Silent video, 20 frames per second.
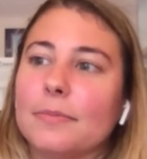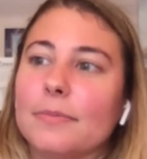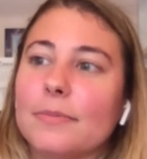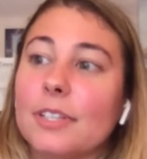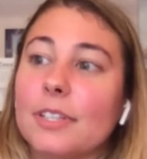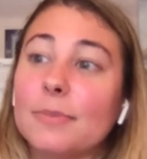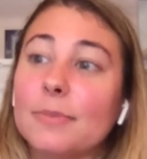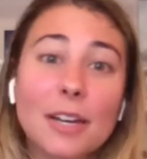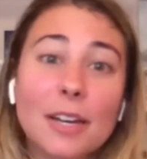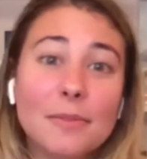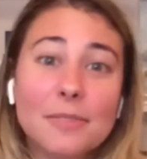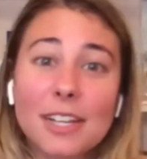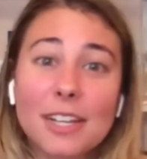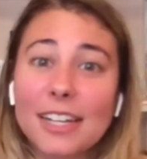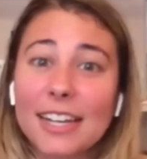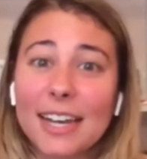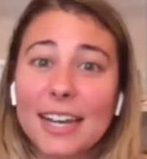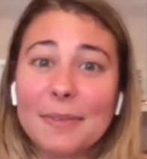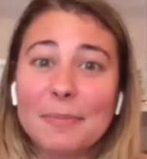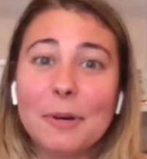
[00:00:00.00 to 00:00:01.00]
sometimes i
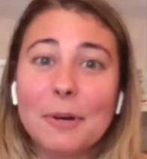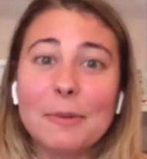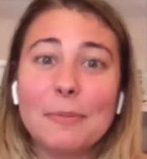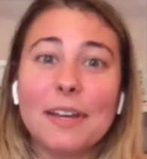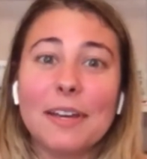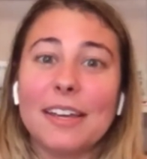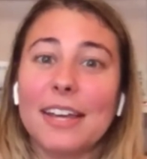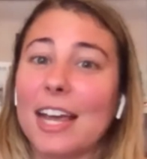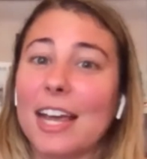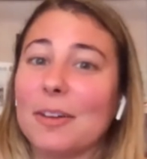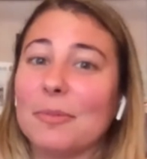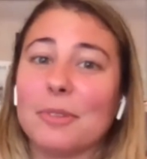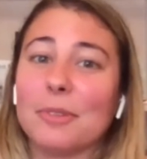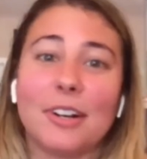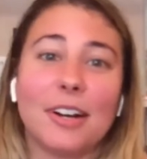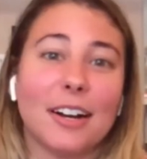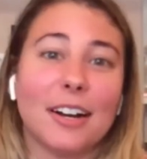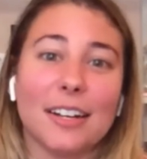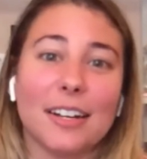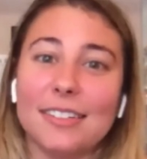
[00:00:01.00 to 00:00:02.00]
can't put my camera
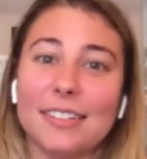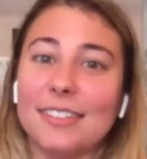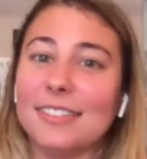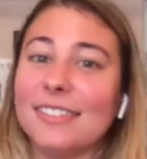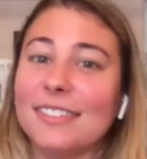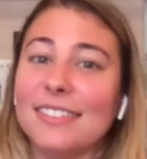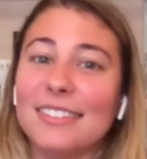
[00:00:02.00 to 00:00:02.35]
on